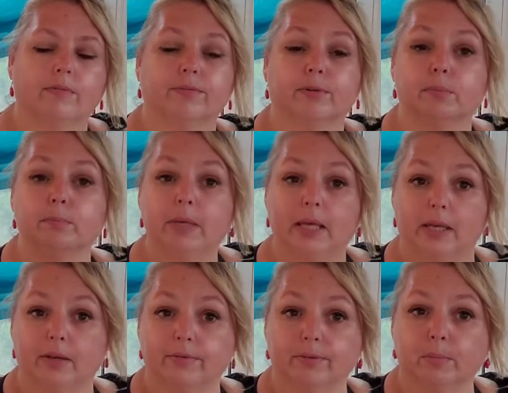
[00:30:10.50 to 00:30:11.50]
for
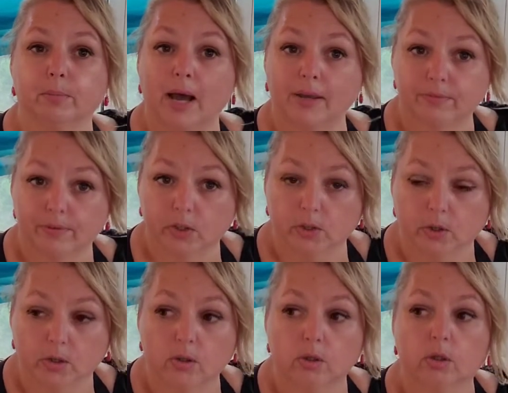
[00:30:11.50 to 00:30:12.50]
me for my
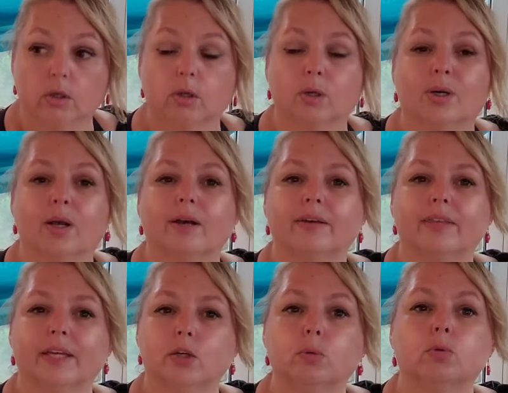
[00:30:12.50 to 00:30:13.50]
figure
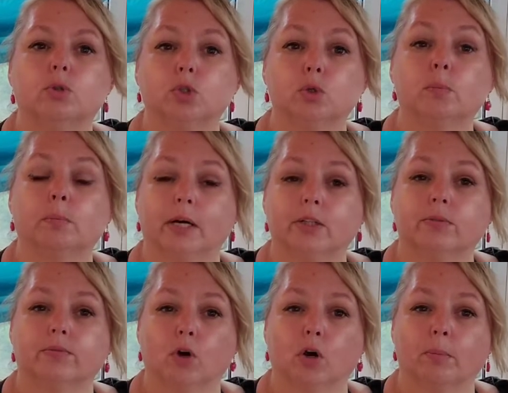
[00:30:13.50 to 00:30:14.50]
they don't do
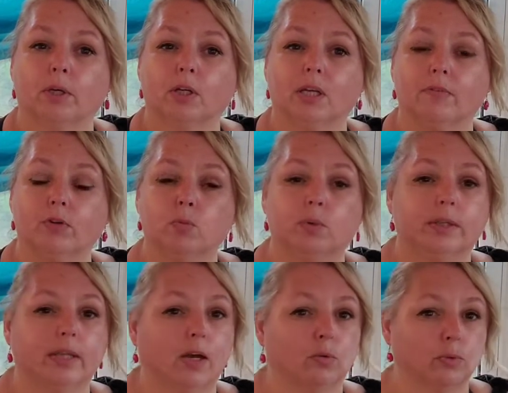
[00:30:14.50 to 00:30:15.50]
much for me even
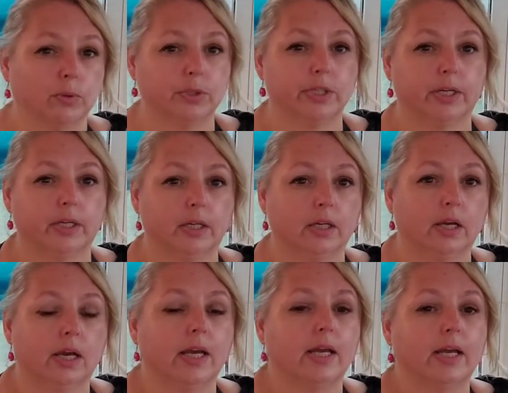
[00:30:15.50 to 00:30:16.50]
with that ruching
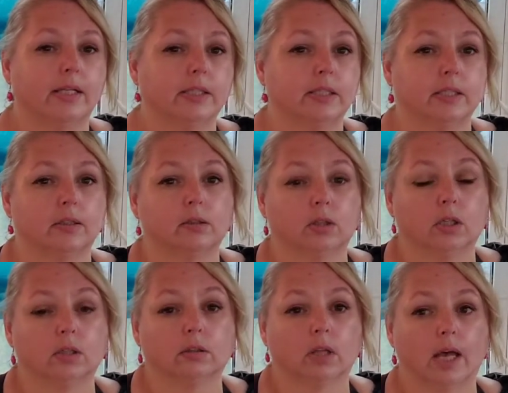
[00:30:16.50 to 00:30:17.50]
it still
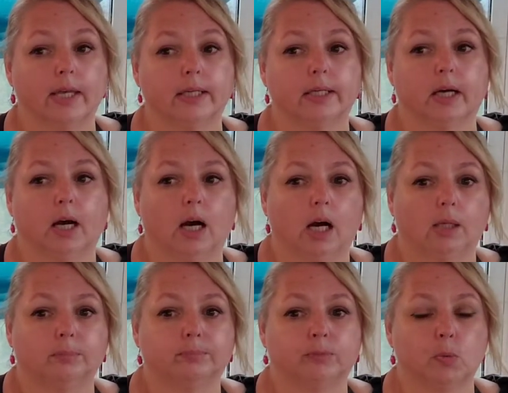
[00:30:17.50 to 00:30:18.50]
looked like
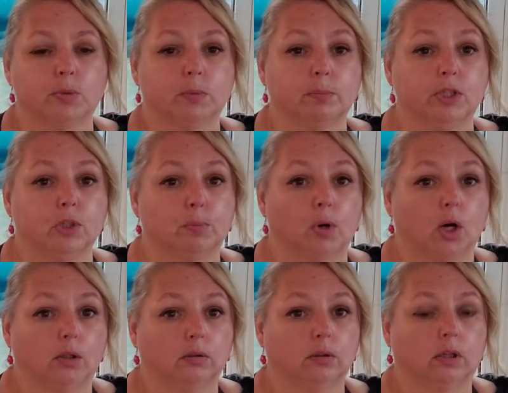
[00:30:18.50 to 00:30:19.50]
um, there was a beach
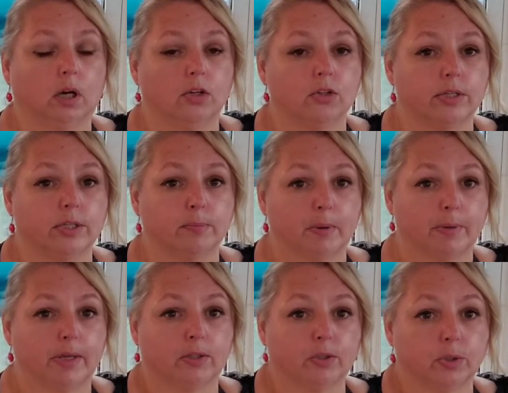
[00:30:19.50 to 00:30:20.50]
ball underneath my
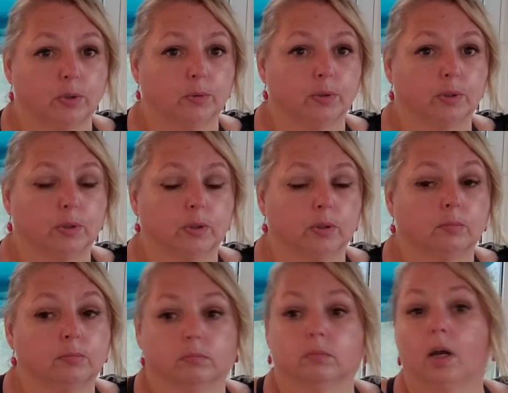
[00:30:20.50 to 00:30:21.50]
bathing suit
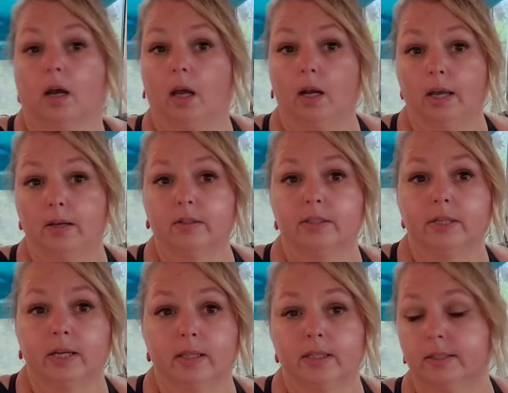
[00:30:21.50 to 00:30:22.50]
and I
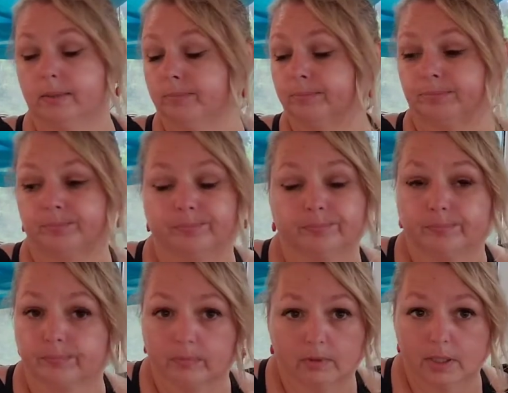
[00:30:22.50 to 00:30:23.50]
understand listen
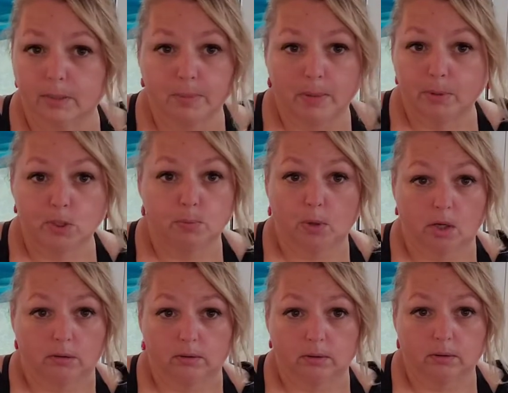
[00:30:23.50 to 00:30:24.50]
that's my beach
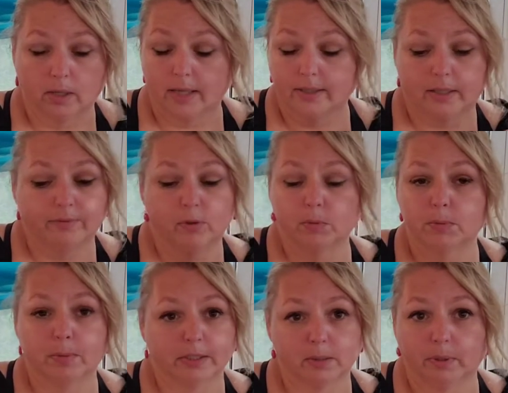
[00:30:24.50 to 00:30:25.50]
ball I take full
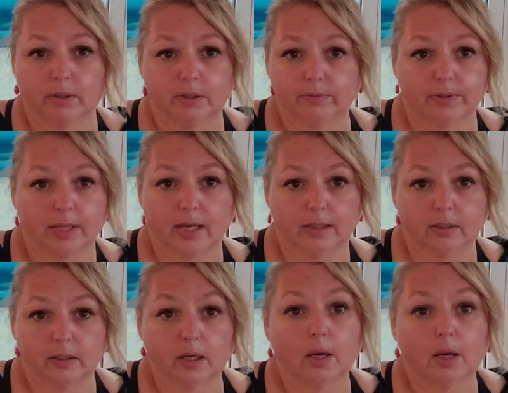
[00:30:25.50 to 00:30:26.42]
responsibility for that